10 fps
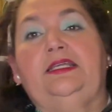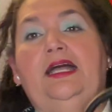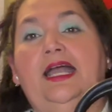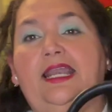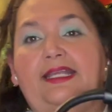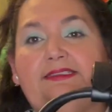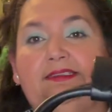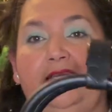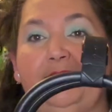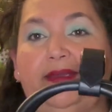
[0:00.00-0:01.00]

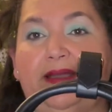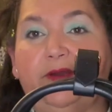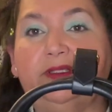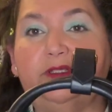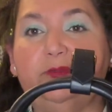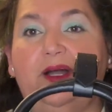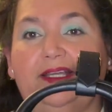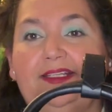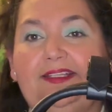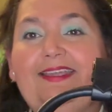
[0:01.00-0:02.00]
I make my own little
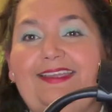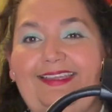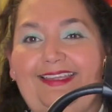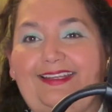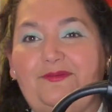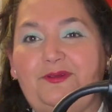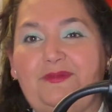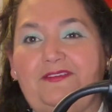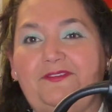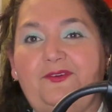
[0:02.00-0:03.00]
pocket and I'll put
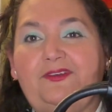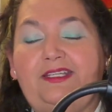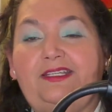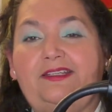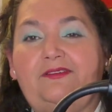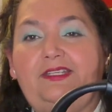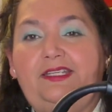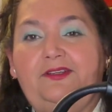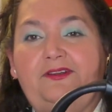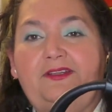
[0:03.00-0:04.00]
my phone in it
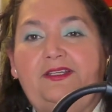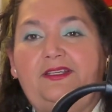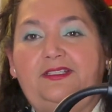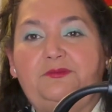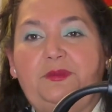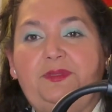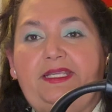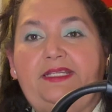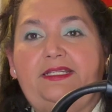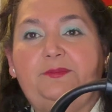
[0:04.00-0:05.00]
here. I'll be
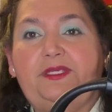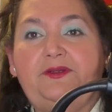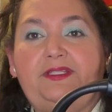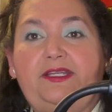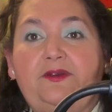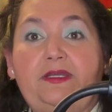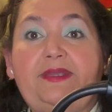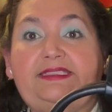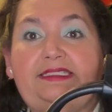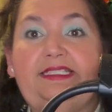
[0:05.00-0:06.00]
picking it up here and there, and it
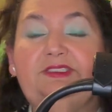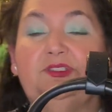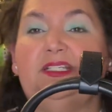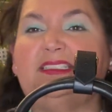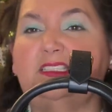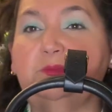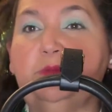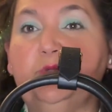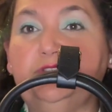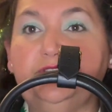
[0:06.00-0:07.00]
makes it easier, and it's a little bit
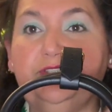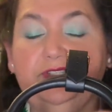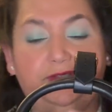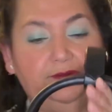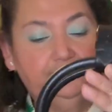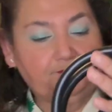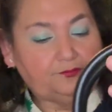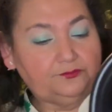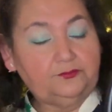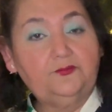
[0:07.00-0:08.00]
more secure.
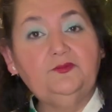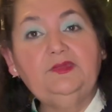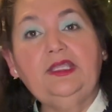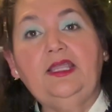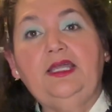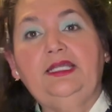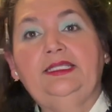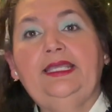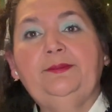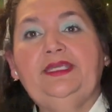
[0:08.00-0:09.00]

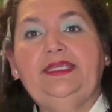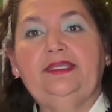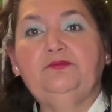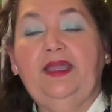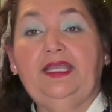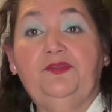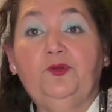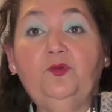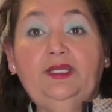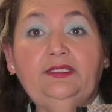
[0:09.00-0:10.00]
Let me get my other
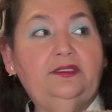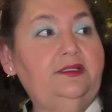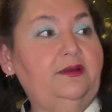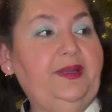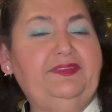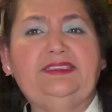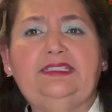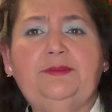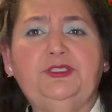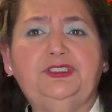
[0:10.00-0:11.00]
one. By this
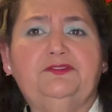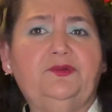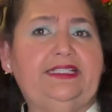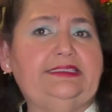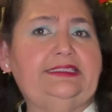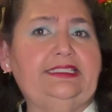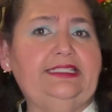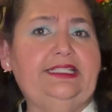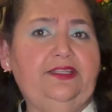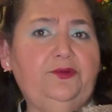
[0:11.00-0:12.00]
time, you should have already seen
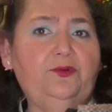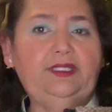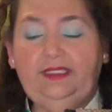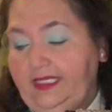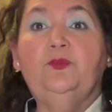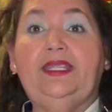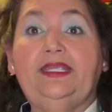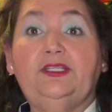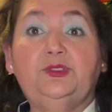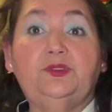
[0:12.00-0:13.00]
the other one. We
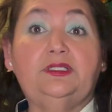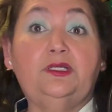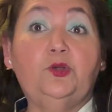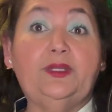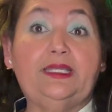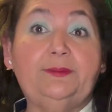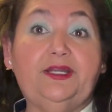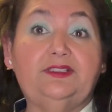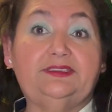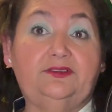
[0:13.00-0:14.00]
can do a quick
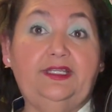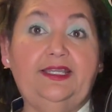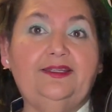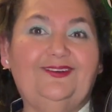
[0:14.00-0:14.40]
comparison, okay?